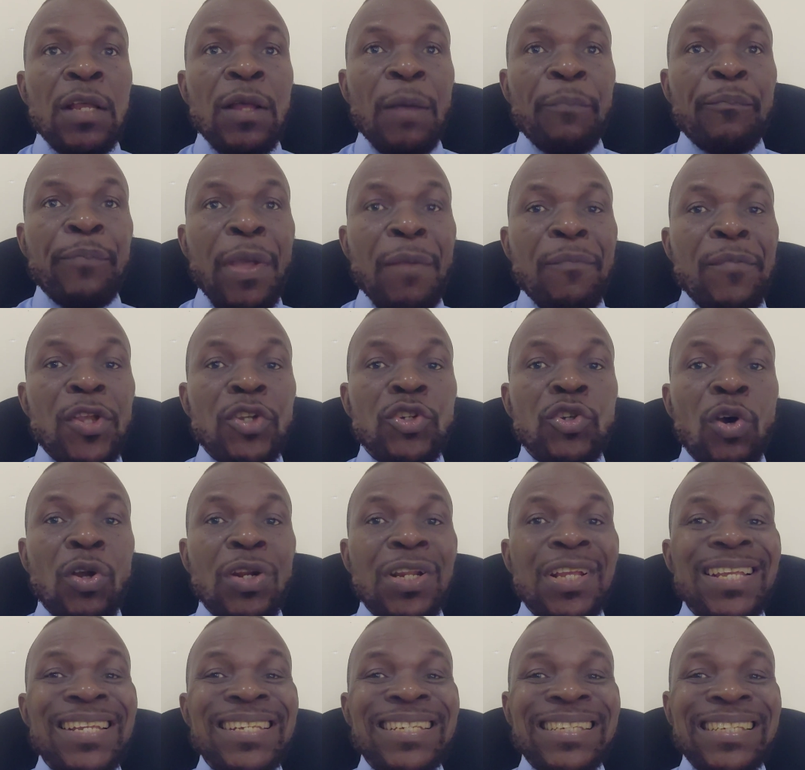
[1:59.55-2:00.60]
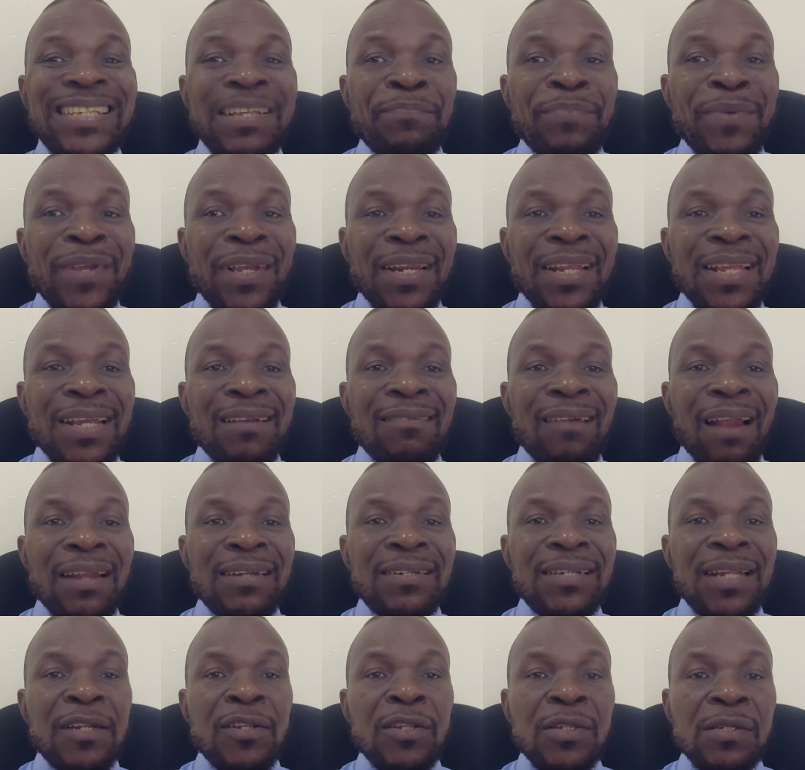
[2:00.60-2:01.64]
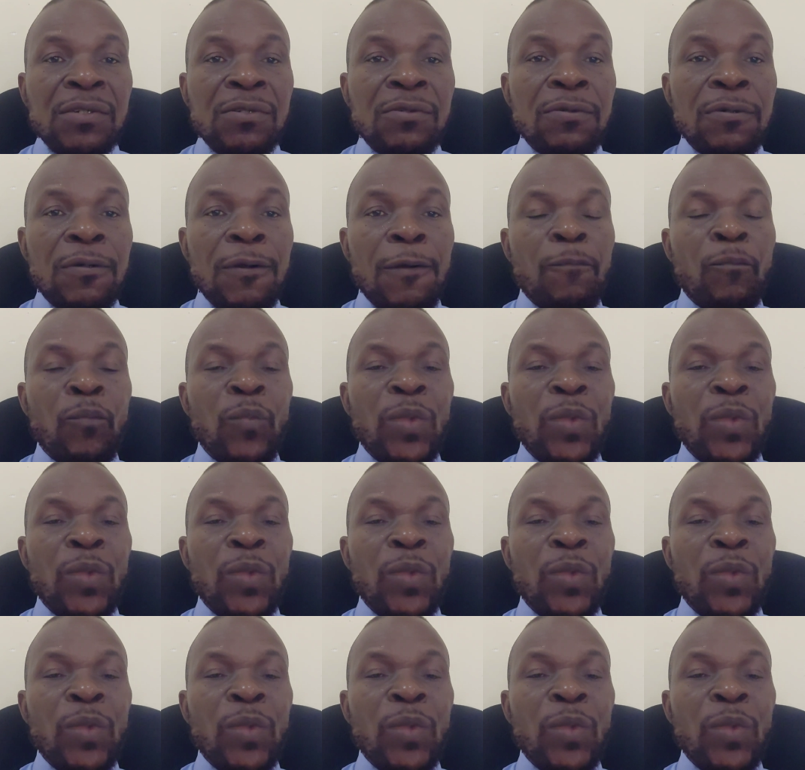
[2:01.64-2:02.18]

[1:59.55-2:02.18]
Permission is typically granted through